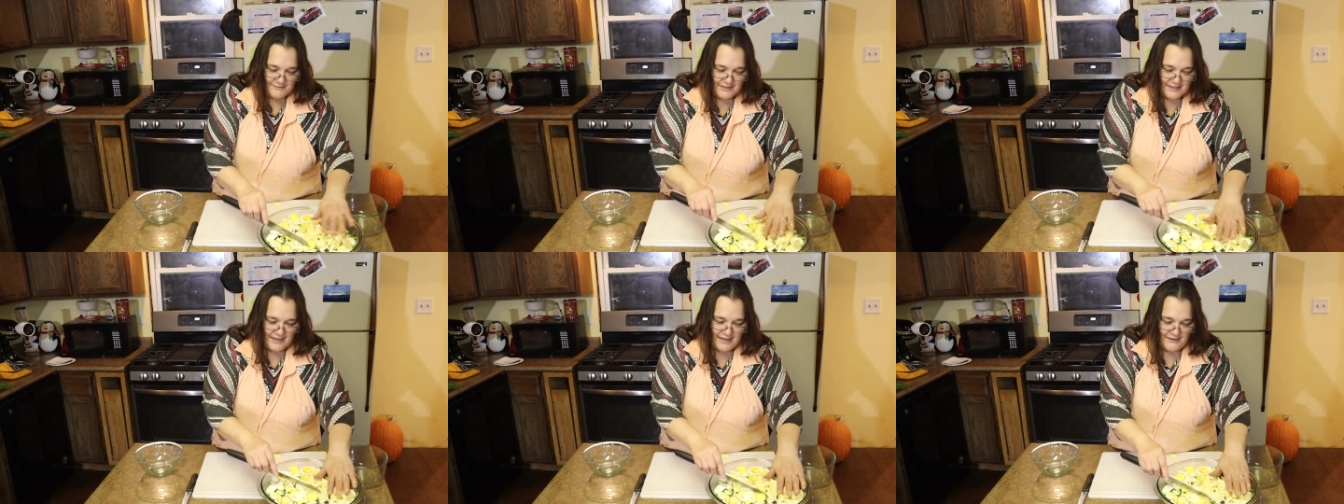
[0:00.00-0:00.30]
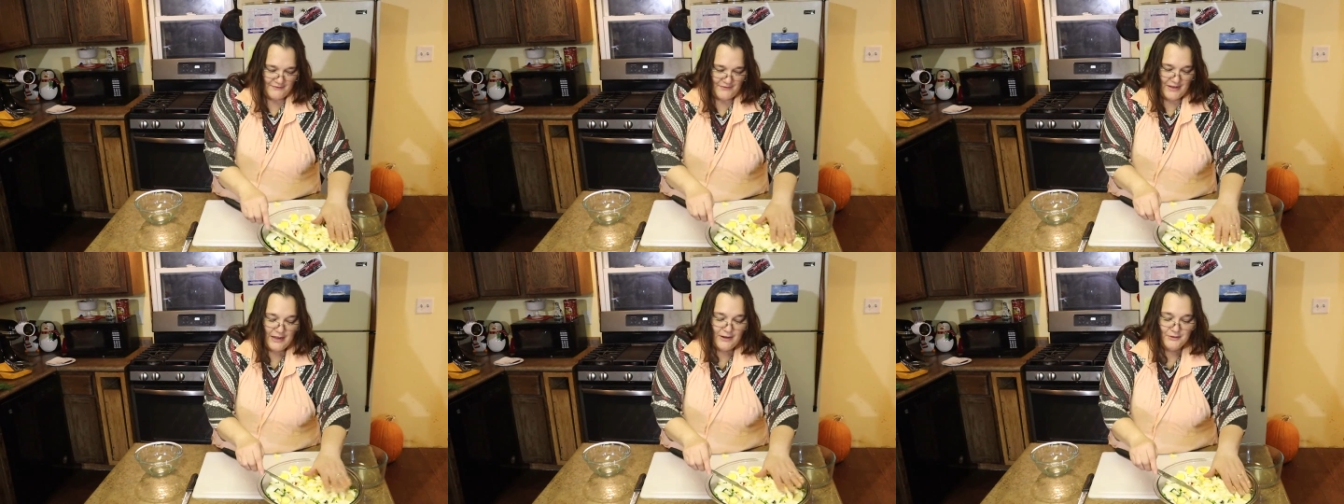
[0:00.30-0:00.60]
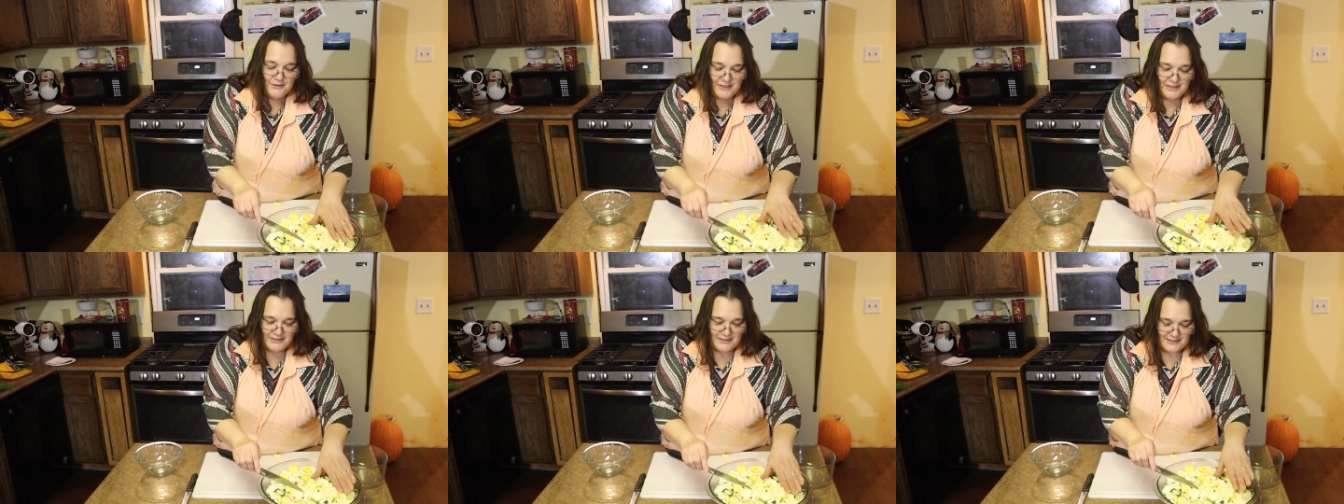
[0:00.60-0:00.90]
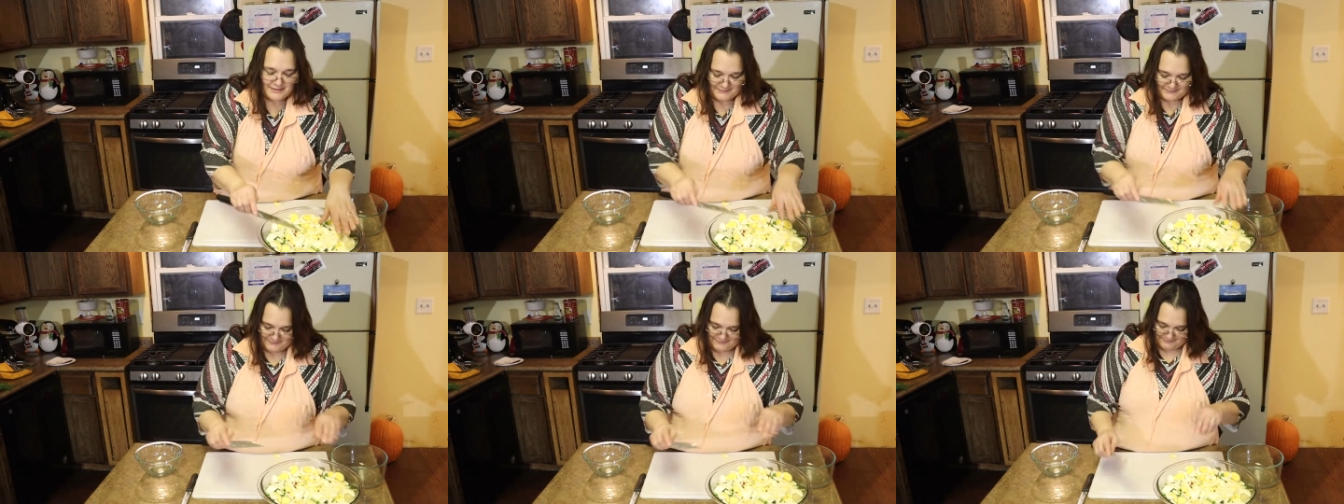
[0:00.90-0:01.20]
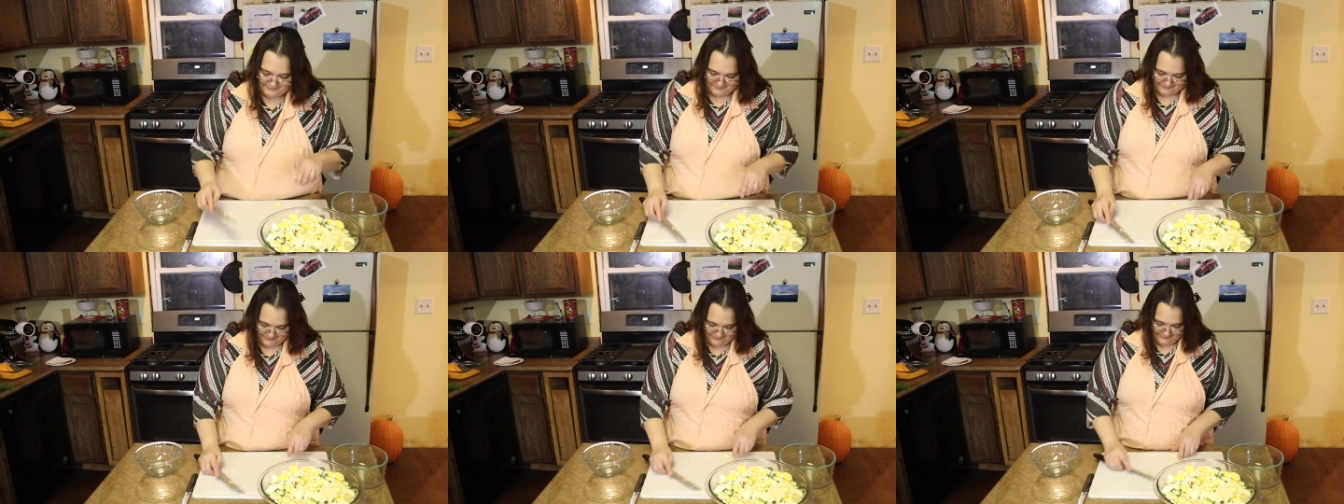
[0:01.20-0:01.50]
I found it
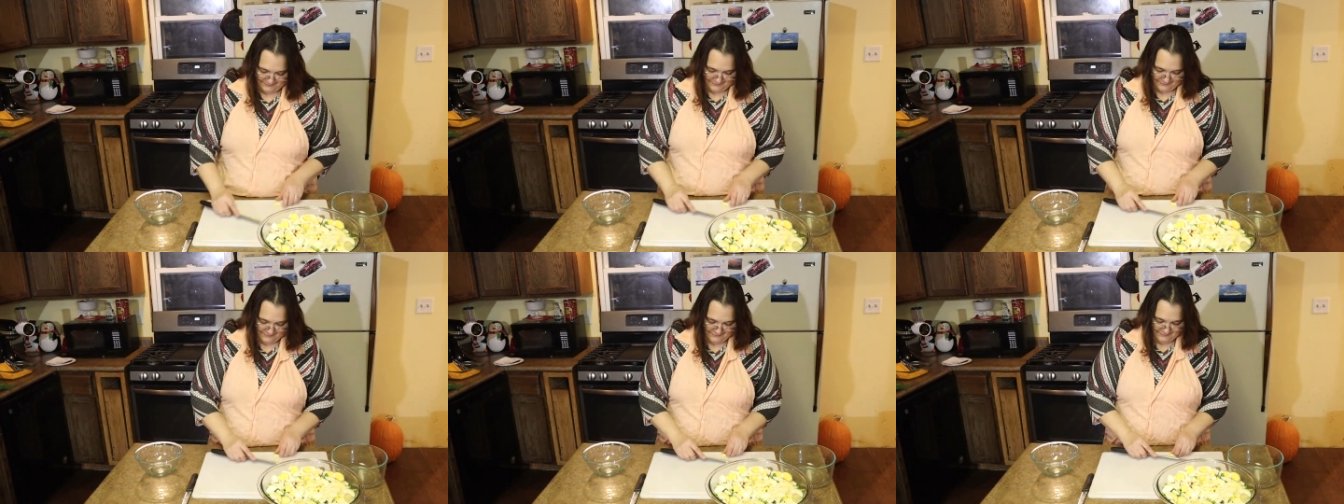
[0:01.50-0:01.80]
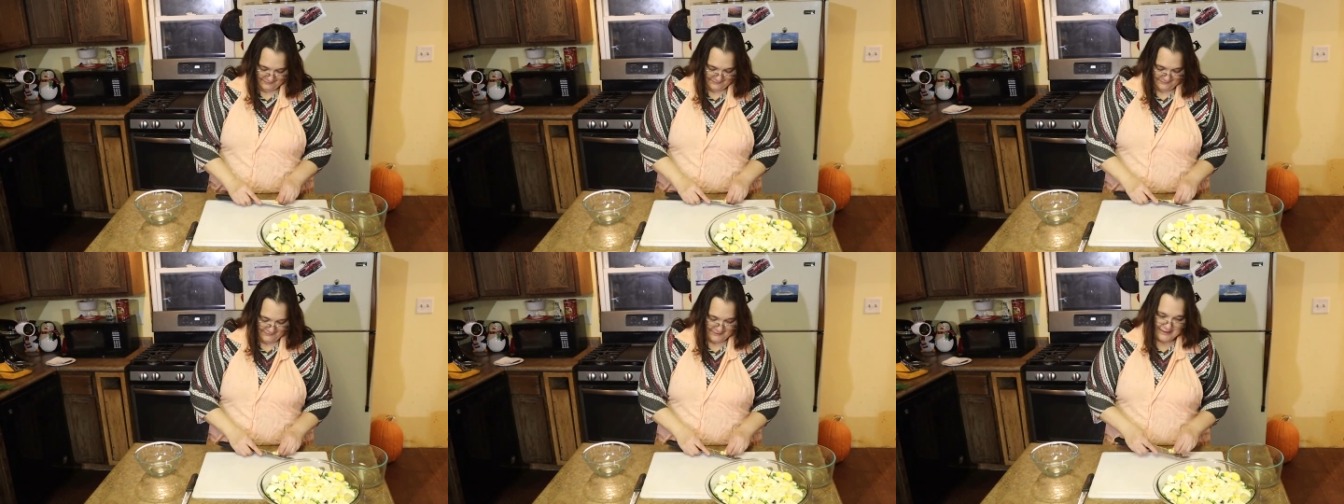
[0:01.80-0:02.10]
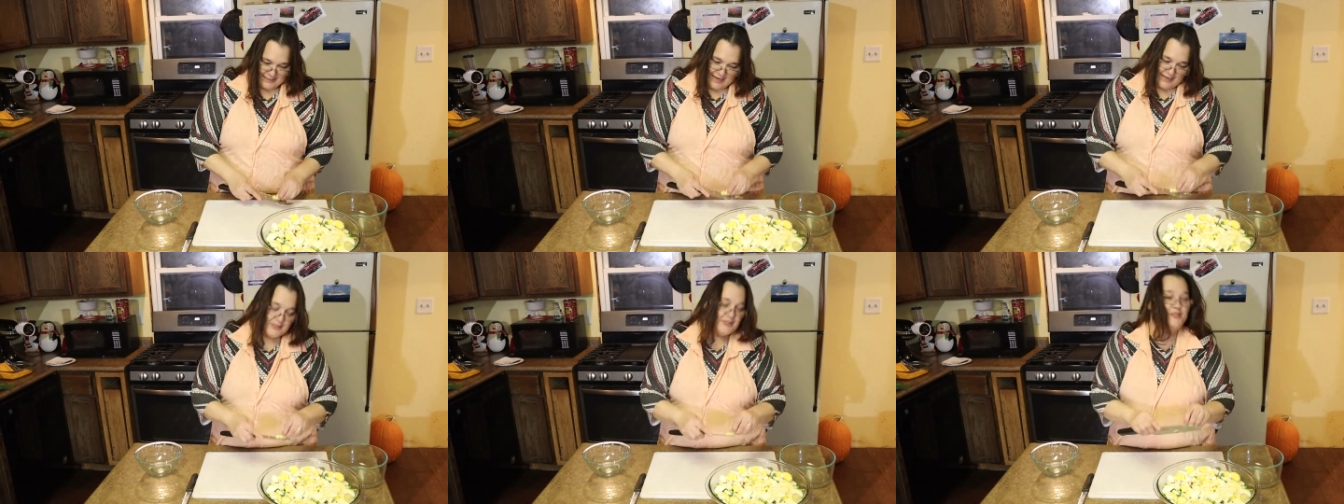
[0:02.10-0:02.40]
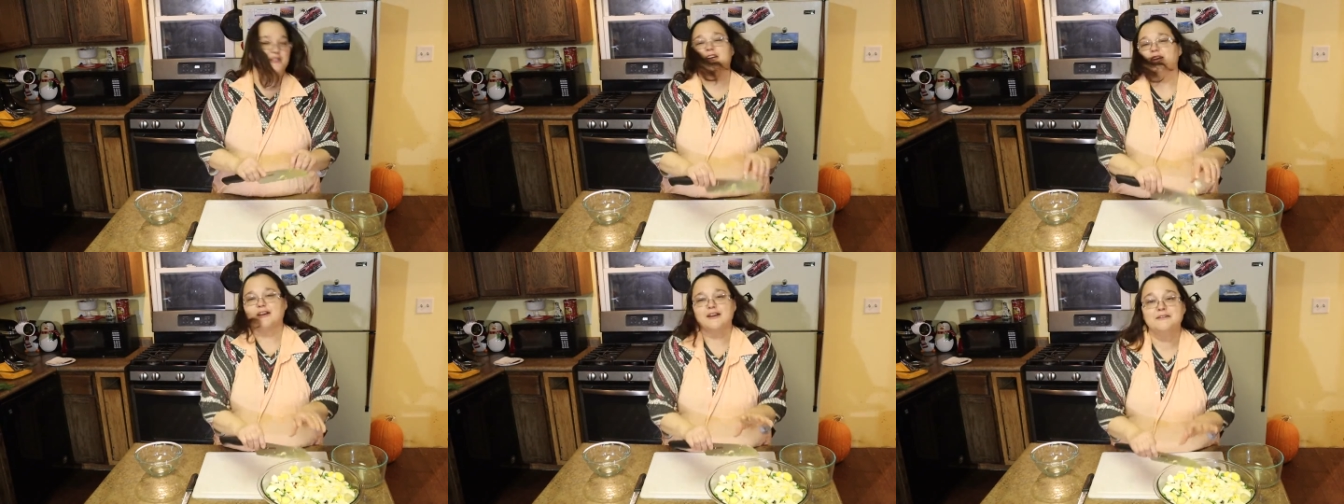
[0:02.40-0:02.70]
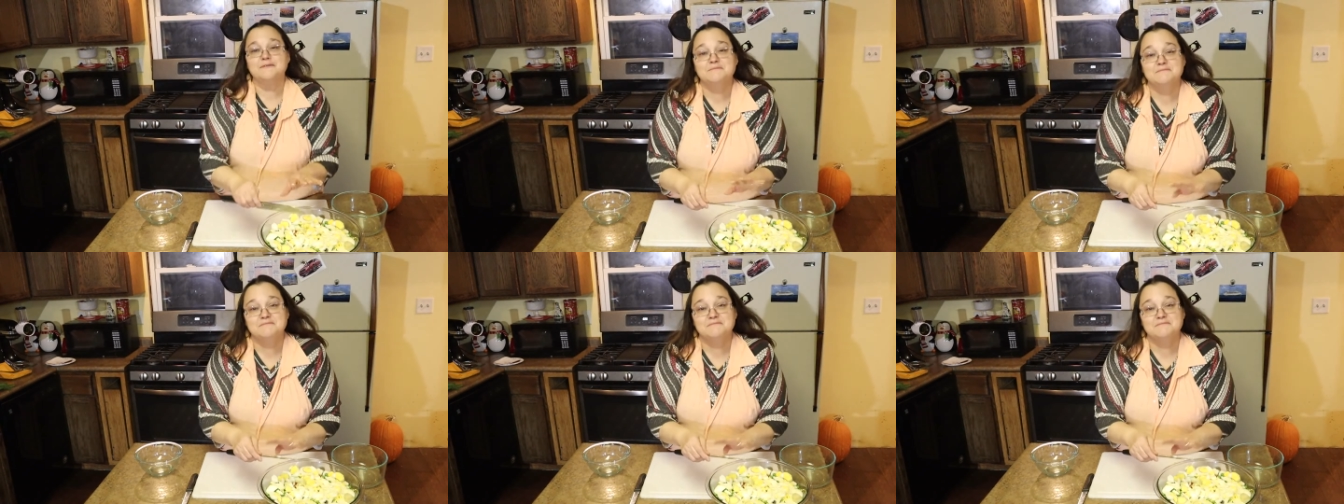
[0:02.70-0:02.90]
last year.